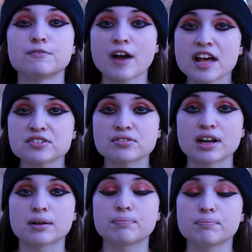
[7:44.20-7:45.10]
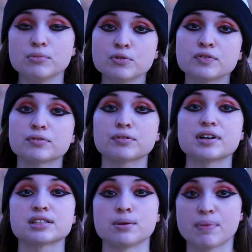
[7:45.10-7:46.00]
fast track a movie
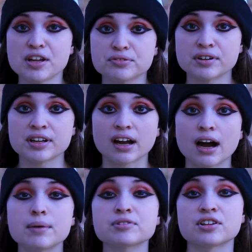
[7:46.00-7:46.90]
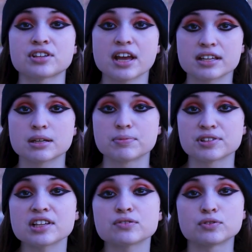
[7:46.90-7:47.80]
request at patreon.com slash ASE
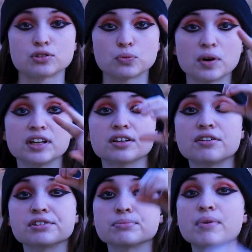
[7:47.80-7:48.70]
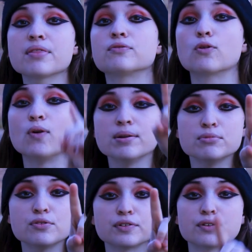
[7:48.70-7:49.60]
Presents for $20 a month for one
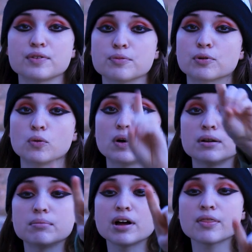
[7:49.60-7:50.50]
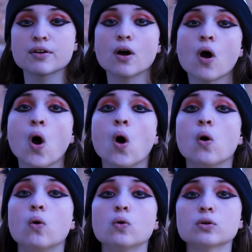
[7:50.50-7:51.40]
movie review per one month,
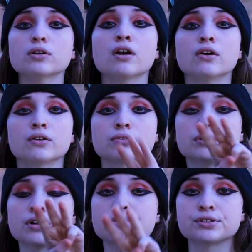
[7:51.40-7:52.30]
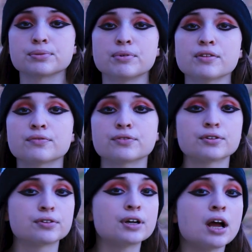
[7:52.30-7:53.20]
or $3 a month
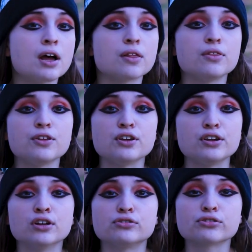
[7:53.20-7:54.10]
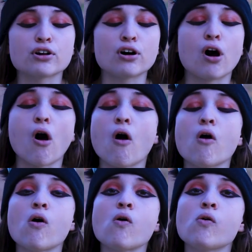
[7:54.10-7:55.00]
for the draw
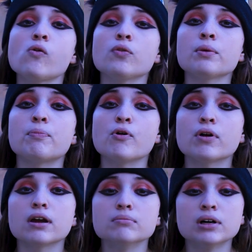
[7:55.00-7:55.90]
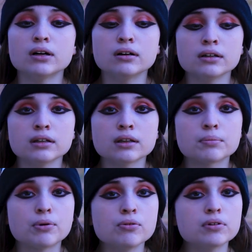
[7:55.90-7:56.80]
all the Pokemon in the
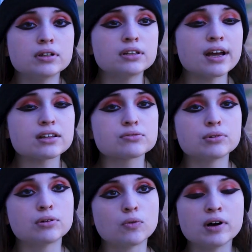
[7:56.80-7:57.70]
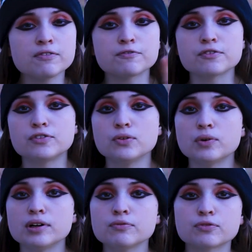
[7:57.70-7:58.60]
Pokedex. Well,
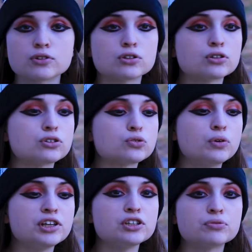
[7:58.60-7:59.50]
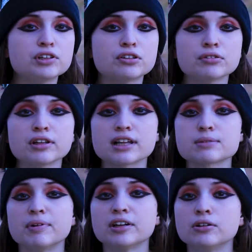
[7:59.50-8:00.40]
151 for 2023, that's my